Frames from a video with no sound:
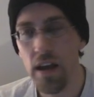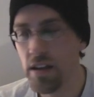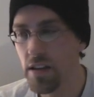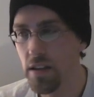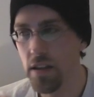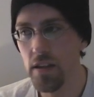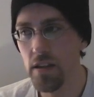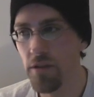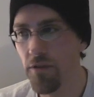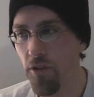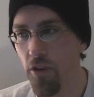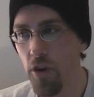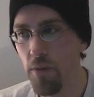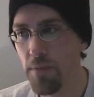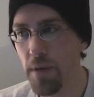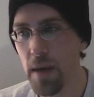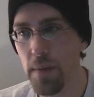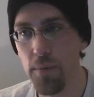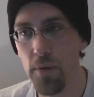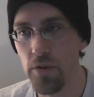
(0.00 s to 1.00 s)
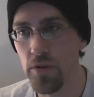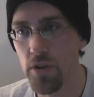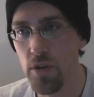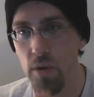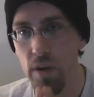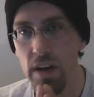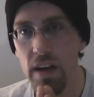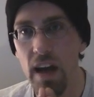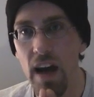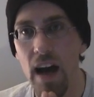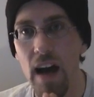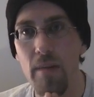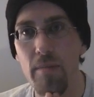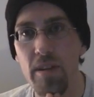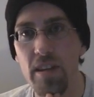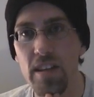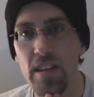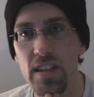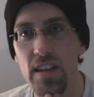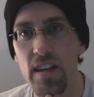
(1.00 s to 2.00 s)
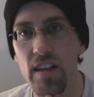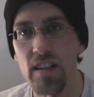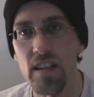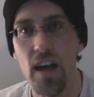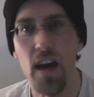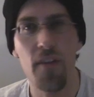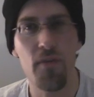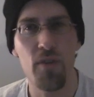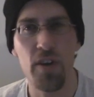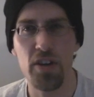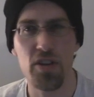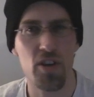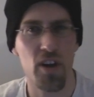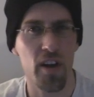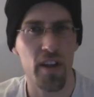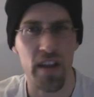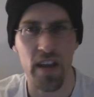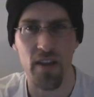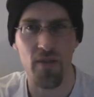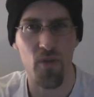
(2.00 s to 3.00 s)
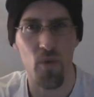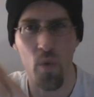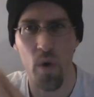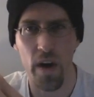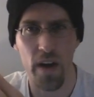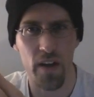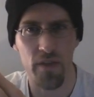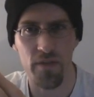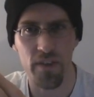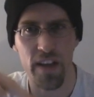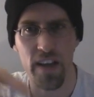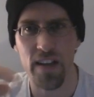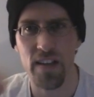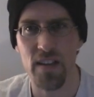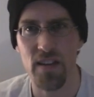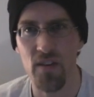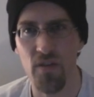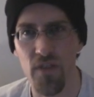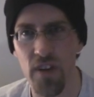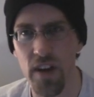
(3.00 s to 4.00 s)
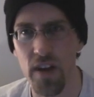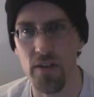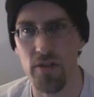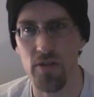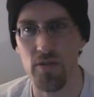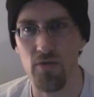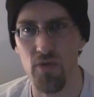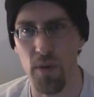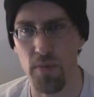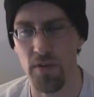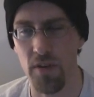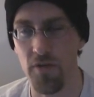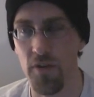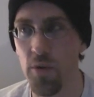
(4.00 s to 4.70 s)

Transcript: It's these four people doing comedy skits, of which I'll leave one of linked in the video description.